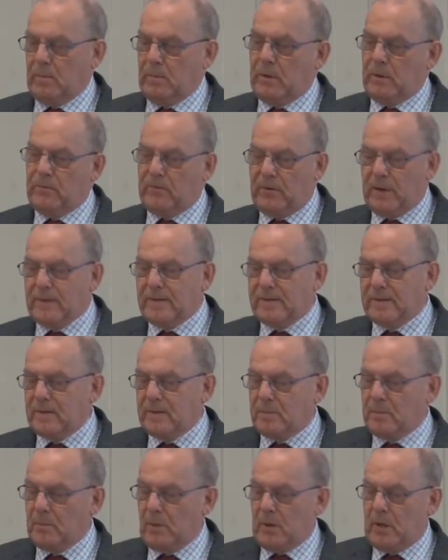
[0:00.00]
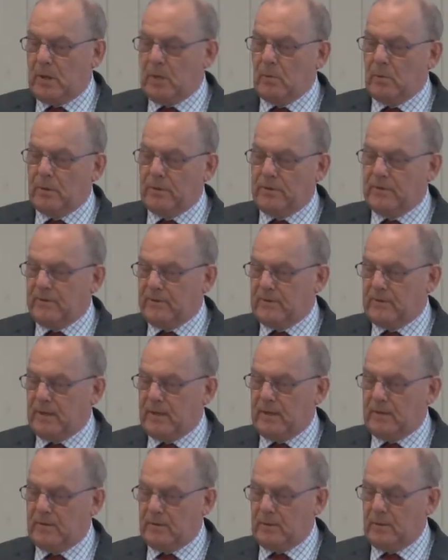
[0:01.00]
My friends, this morning I want to
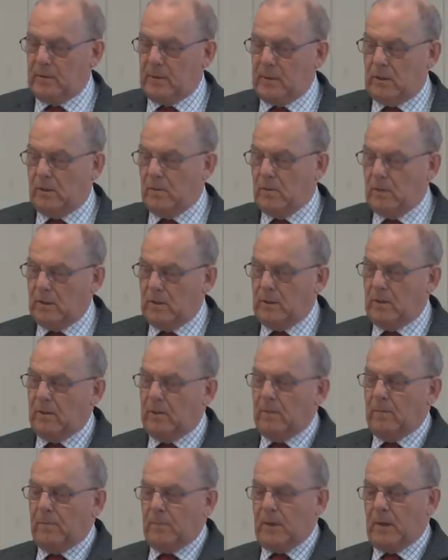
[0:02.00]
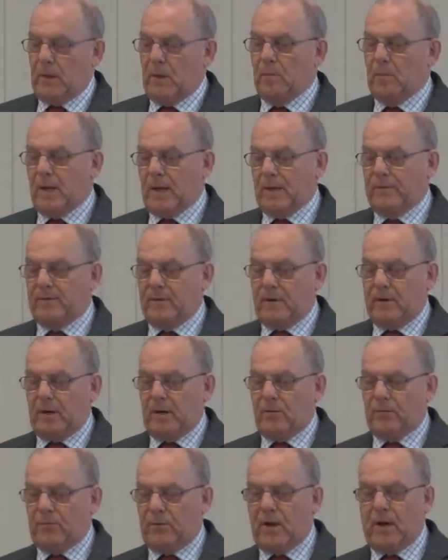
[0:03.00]
say to you that no matter
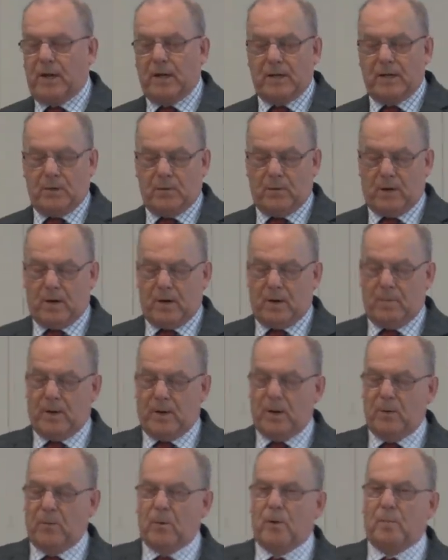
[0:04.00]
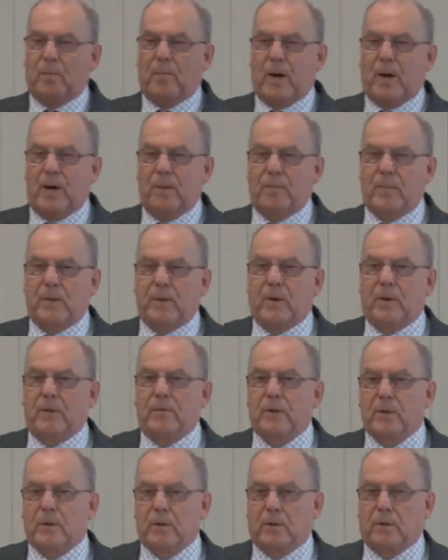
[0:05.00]
how frightened you are about what might be
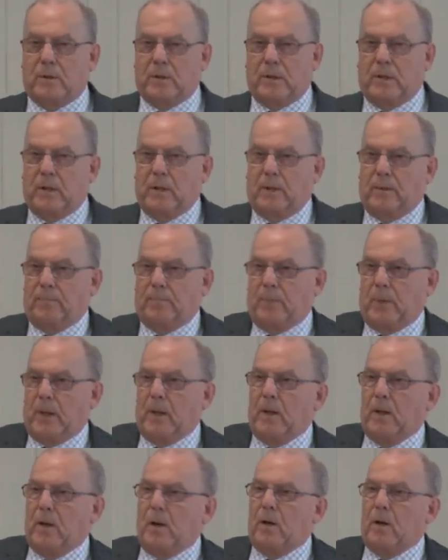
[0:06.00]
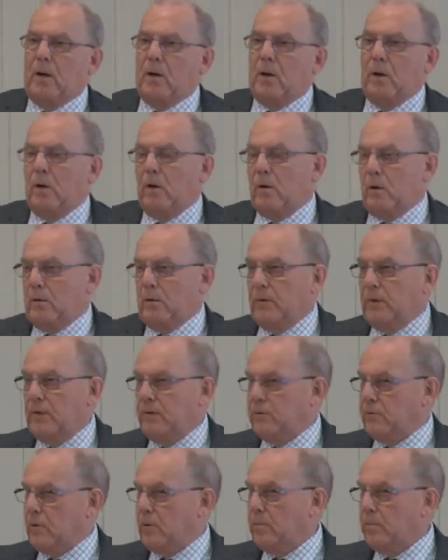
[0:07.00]
around the corner, or the
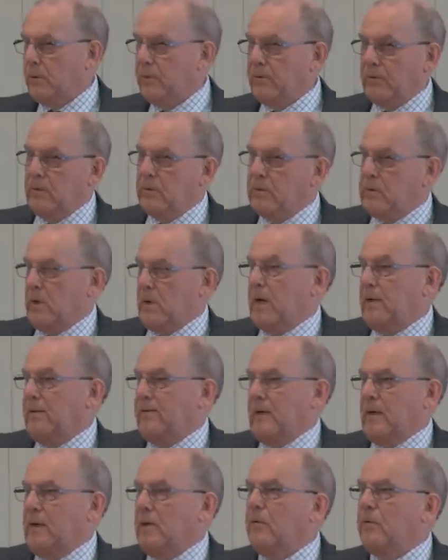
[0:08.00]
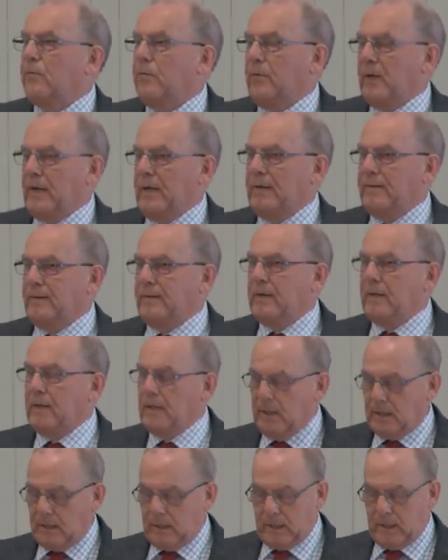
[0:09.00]
troubles and trials that you're
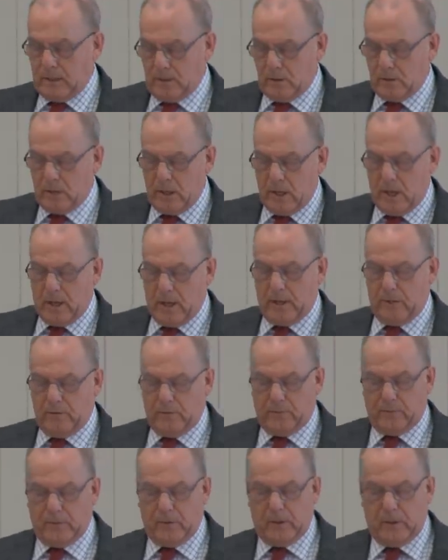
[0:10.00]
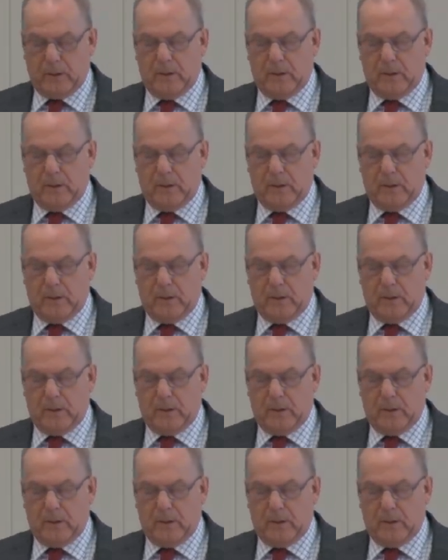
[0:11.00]
facing in your life,